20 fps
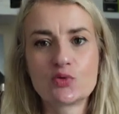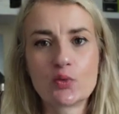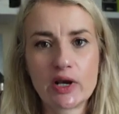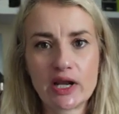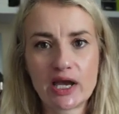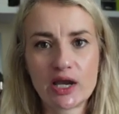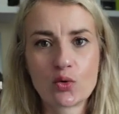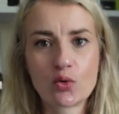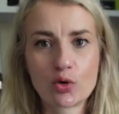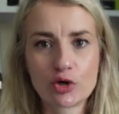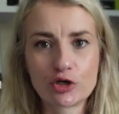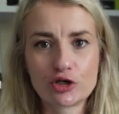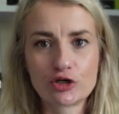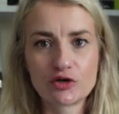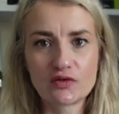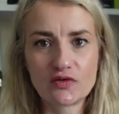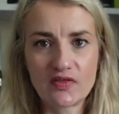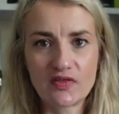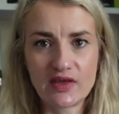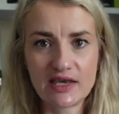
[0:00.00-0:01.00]
when I
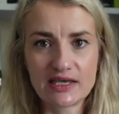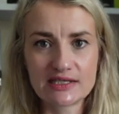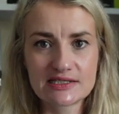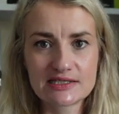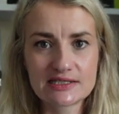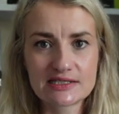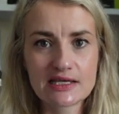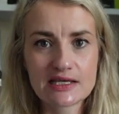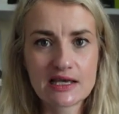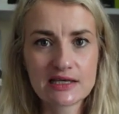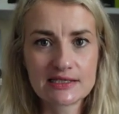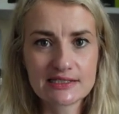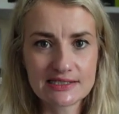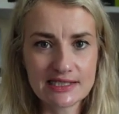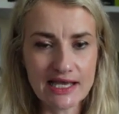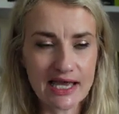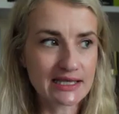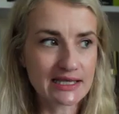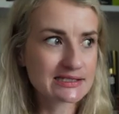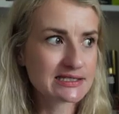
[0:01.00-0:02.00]
ordered this
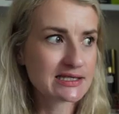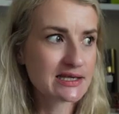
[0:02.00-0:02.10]
set.